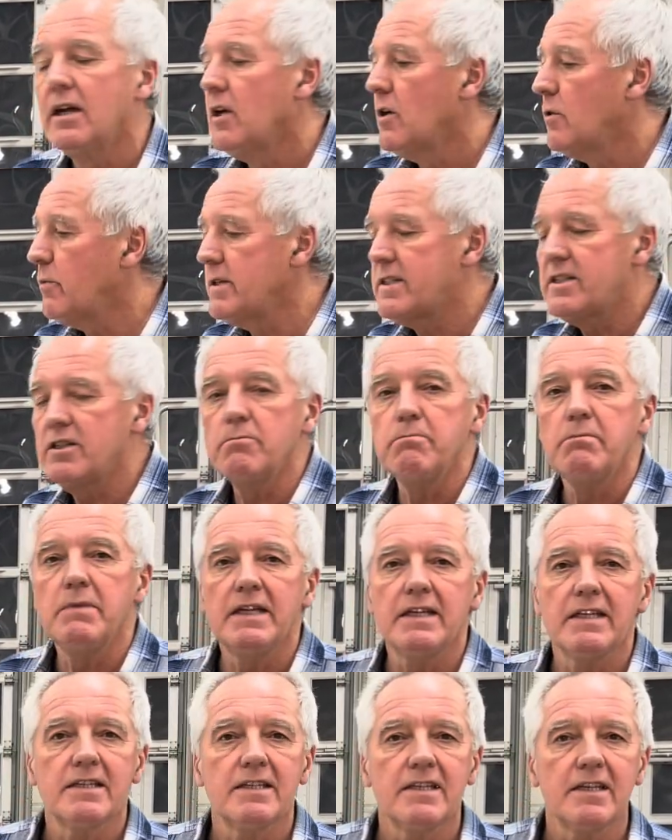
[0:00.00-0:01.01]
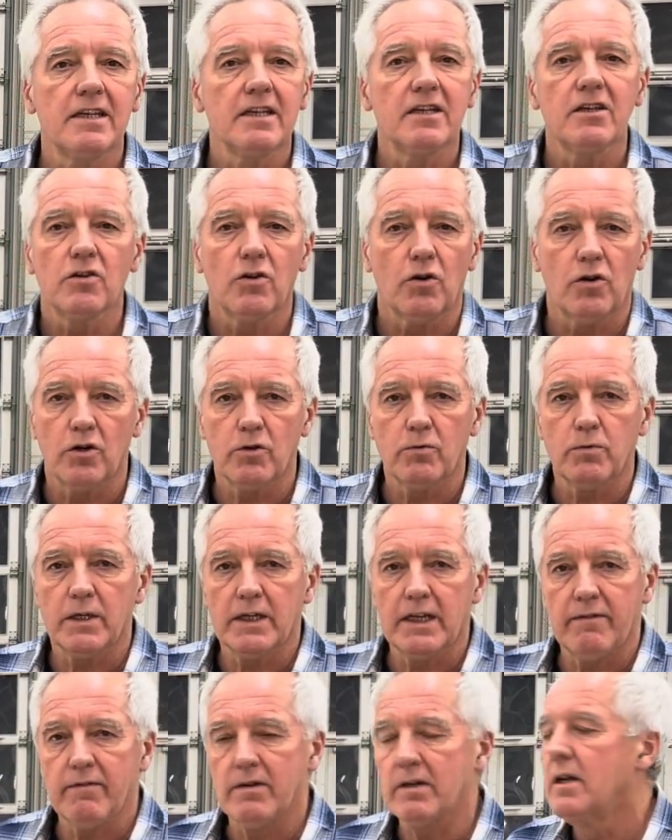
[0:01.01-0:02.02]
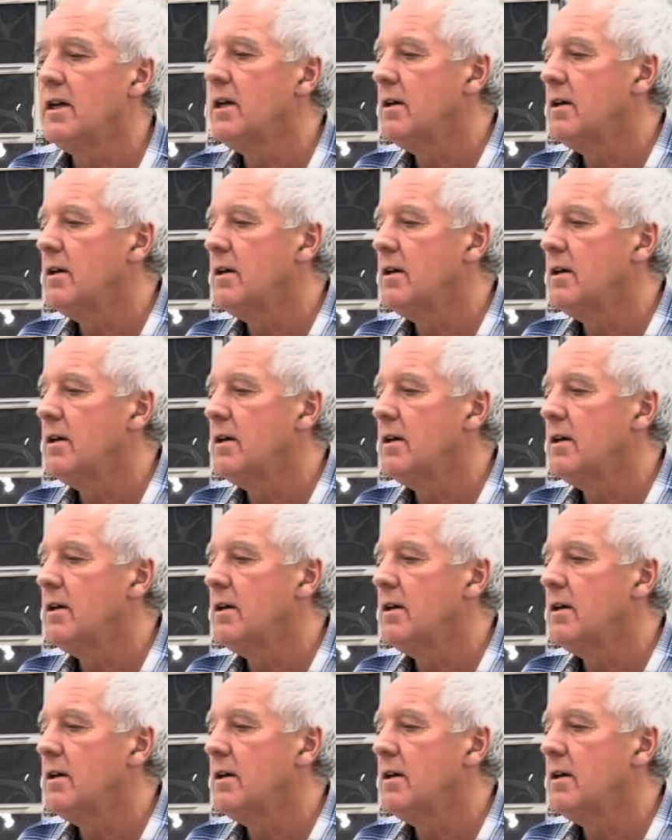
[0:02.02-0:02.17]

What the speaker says: with humidity or whatever,